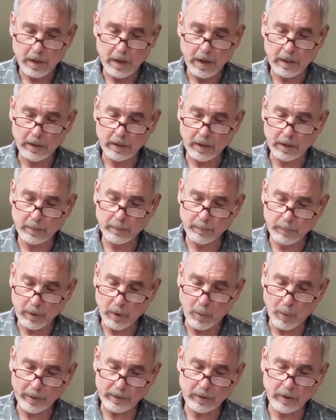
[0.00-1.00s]
And then
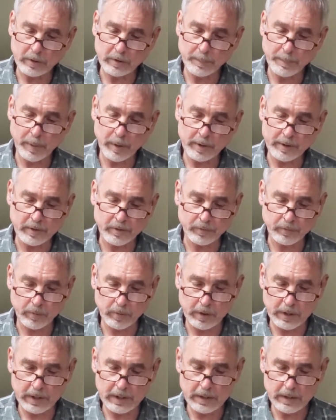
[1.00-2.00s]
going on to part
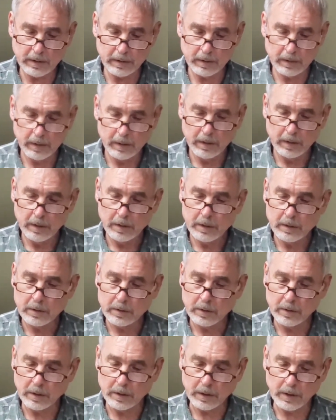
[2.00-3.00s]
3,
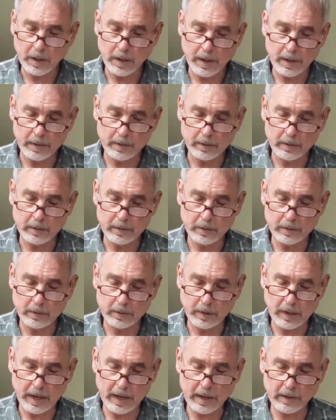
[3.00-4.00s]
the
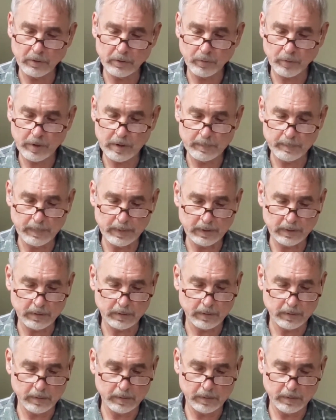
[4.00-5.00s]
land treatment
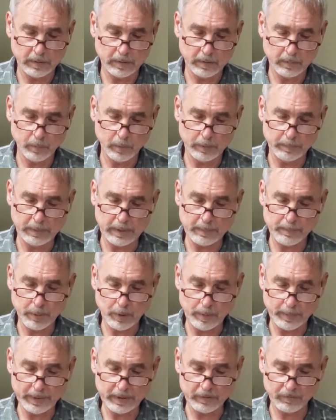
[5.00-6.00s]
would be
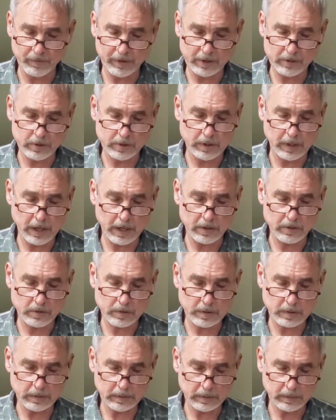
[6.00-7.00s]
permanent
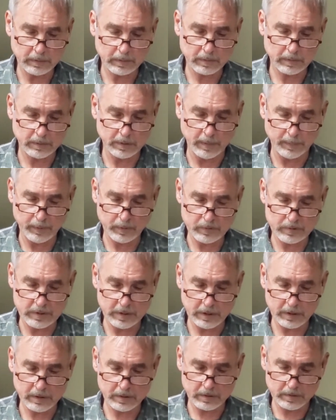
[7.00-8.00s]
vegetation, number
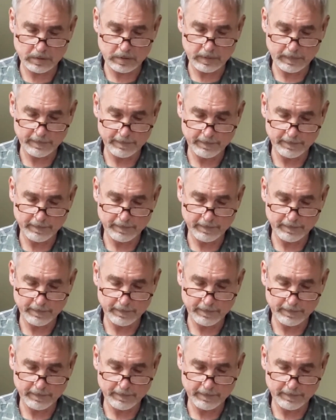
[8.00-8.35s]
6.